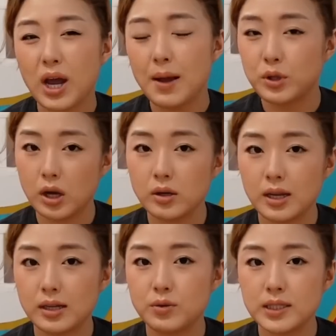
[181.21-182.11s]
have doubt
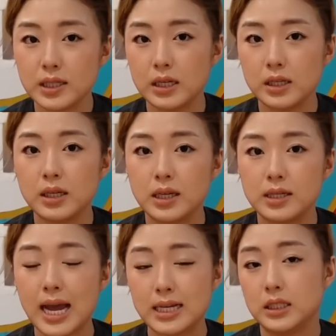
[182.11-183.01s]
that your skin
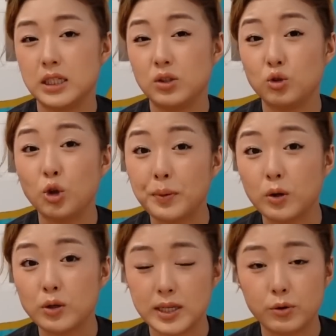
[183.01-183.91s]
is addicted to
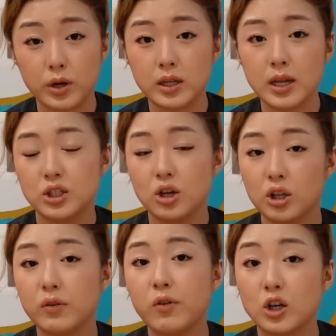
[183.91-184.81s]
topical steroid, there's a
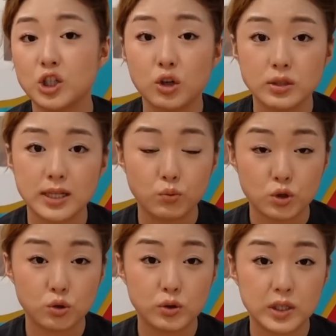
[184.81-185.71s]
lot of articles and
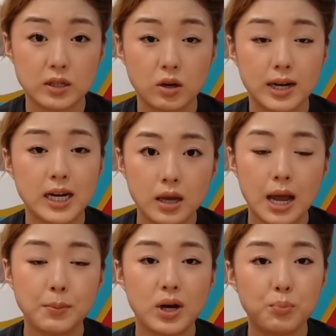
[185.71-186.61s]
resources online.
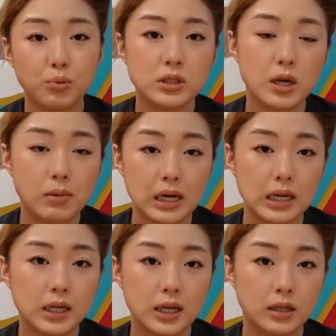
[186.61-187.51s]
I'm gonna put some
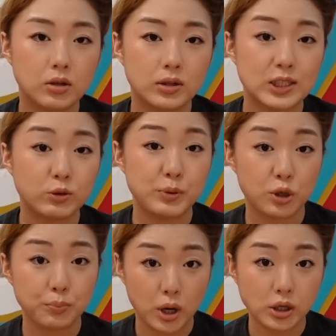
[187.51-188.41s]
link in the
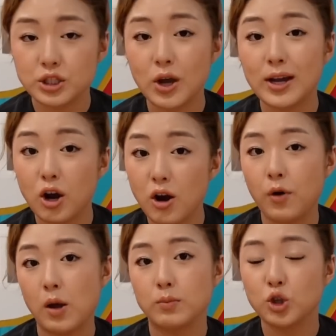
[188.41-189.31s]
description box. So I got off
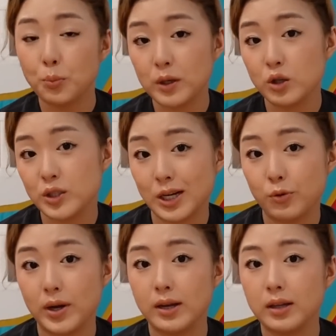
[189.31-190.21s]
from topical
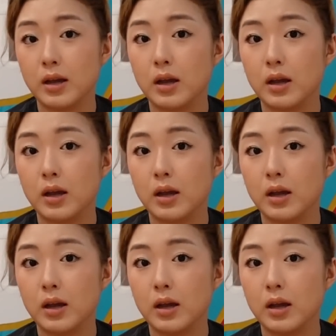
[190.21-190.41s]
steroid